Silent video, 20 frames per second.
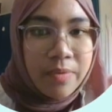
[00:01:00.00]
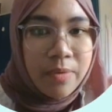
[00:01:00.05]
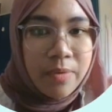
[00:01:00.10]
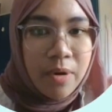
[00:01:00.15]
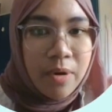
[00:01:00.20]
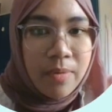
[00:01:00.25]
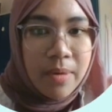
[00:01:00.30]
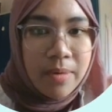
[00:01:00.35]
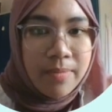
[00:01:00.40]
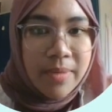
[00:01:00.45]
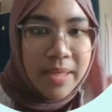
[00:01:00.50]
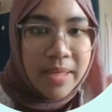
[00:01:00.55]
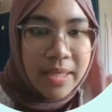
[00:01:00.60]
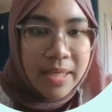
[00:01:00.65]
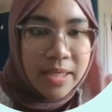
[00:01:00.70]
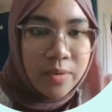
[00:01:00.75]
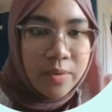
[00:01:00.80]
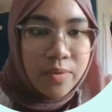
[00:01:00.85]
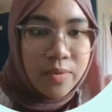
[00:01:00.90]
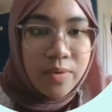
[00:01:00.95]
problem
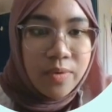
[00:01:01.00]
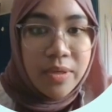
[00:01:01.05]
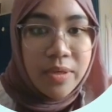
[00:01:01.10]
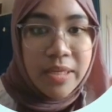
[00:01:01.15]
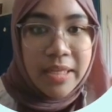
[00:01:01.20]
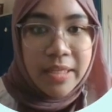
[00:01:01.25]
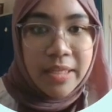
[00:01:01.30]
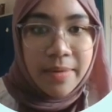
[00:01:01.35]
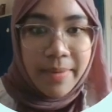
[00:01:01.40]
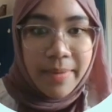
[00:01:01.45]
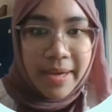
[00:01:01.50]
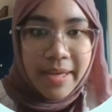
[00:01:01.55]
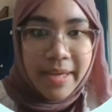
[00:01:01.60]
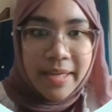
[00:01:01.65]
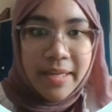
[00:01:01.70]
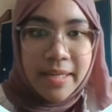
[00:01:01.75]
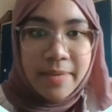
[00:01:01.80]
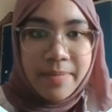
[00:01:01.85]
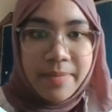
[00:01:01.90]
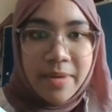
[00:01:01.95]
is to
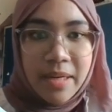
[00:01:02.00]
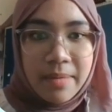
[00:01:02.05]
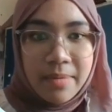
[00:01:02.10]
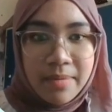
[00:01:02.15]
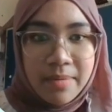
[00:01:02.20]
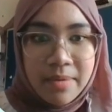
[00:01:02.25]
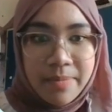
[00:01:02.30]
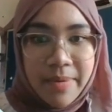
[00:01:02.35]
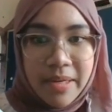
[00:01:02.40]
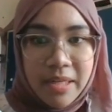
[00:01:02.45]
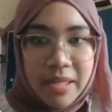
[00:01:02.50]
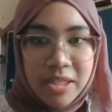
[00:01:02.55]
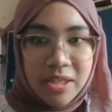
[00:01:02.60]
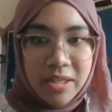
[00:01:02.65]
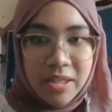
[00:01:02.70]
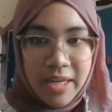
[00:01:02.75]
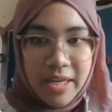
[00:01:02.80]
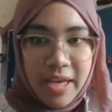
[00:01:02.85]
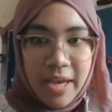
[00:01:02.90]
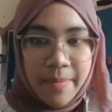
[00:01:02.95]
determine the minimum spanning
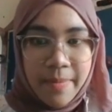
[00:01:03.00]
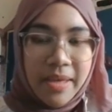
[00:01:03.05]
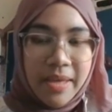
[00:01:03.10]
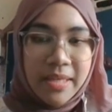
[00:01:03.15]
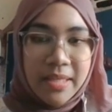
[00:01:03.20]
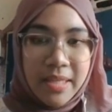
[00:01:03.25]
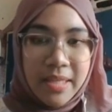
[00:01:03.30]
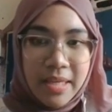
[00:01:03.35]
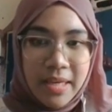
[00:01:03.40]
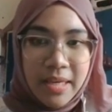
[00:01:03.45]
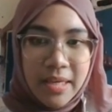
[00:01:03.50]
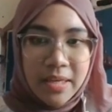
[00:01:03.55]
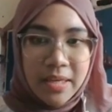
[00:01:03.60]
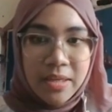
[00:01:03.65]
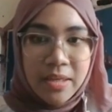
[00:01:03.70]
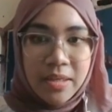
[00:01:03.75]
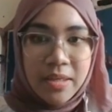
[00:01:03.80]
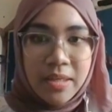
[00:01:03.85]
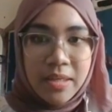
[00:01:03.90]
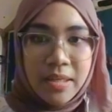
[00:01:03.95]
tree
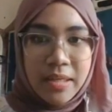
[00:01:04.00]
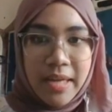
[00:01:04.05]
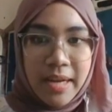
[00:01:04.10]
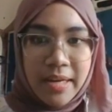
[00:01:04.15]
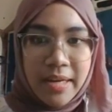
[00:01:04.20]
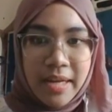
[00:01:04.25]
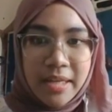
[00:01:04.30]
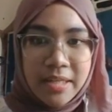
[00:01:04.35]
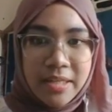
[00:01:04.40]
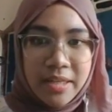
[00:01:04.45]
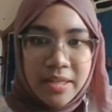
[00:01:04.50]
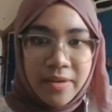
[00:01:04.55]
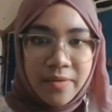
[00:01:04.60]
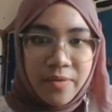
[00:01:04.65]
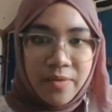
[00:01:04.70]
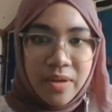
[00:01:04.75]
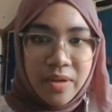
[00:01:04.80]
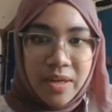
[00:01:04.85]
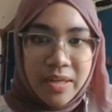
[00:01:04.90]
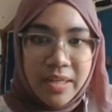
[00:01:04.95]
that ensure
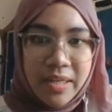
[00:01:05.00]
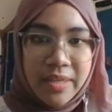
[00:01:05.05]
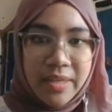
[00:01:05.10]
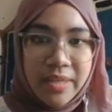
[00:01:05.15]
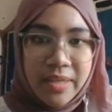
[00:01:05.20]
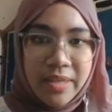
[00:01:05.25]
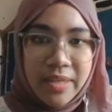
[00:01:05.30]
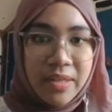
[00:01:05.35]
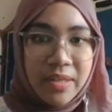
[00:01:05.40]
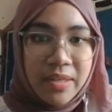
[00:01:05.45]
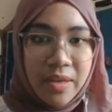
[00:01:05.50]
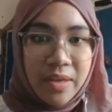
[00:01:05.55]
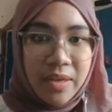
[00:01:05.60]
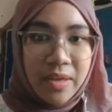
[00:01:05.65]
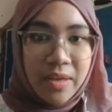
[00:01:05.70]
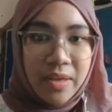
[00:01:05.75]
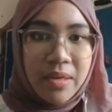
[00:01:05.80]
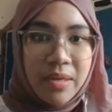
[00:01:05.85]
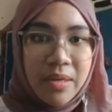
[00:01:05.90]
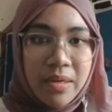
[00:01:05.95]
full connectivity with
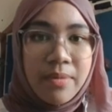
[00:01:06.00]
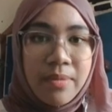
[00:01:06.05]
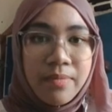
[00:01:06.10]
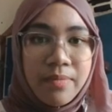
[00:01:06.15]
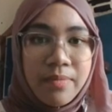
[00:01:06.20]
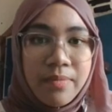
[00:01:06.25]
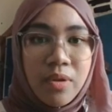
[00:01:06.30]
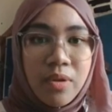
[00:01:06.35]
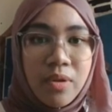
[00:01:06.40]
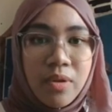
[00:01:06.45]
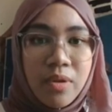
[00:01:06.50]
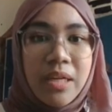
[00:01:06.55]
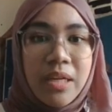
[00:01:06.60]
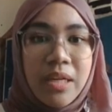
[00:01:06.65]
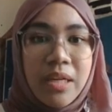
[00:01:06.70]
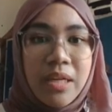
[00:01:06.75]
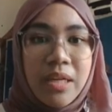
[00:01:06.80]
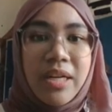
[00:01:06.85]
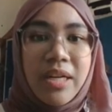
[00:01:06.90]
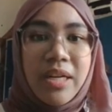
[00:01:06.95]
minimum total
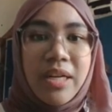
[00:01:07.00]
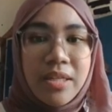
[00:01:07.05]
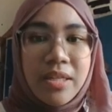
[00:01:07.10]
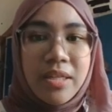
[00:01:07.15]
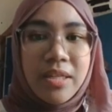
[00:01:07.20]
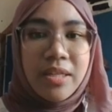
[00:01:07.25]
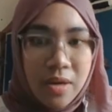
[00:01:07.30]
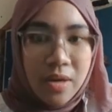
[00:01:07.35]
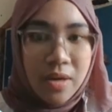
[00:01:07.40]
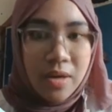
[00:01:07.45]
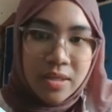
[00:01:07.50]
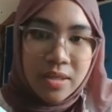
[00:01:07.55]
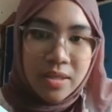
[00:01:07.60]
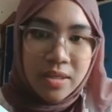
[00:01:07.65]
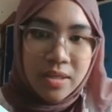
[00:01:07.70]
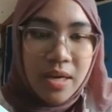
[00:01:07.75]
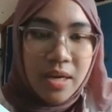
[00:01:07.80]
construction cost.